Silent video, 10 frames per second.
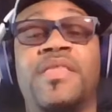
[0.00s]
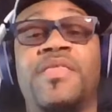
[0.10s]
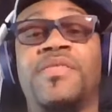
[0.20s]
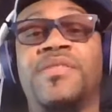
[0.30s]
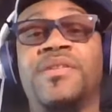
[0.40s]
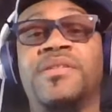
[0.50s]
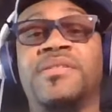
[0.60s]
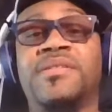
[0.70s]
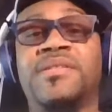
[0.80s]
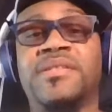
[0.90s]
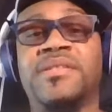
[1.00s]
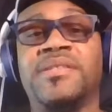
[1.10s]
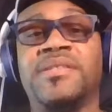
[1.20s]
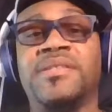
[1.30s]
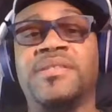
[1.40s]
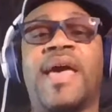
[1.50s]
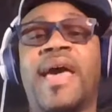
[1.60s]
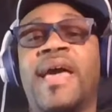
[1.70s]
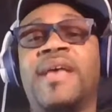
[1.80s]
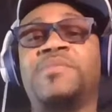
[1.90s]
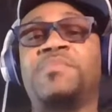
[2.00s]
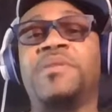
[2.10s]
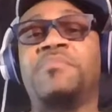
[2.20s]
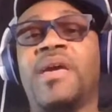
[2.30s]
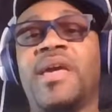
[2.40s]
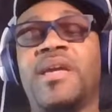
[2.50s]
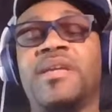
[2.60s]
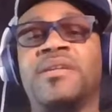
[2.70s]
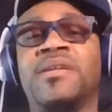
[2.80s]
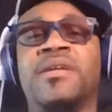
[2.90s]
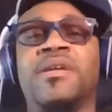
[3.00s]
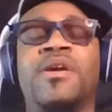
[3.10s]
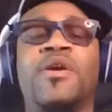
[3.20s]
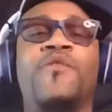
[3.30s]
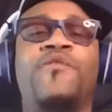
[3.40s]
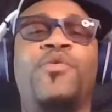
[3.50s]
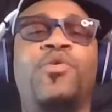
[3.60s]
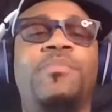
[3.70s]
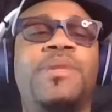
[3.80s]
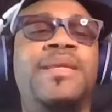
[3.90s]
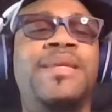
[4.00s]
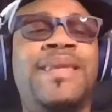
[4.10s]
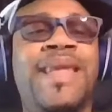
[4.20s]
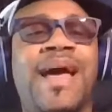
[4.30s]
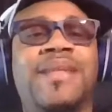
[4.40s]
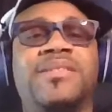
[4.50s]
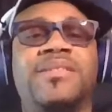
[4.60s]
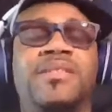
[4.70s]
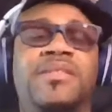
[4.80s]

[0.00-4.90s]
The decision has been made for me not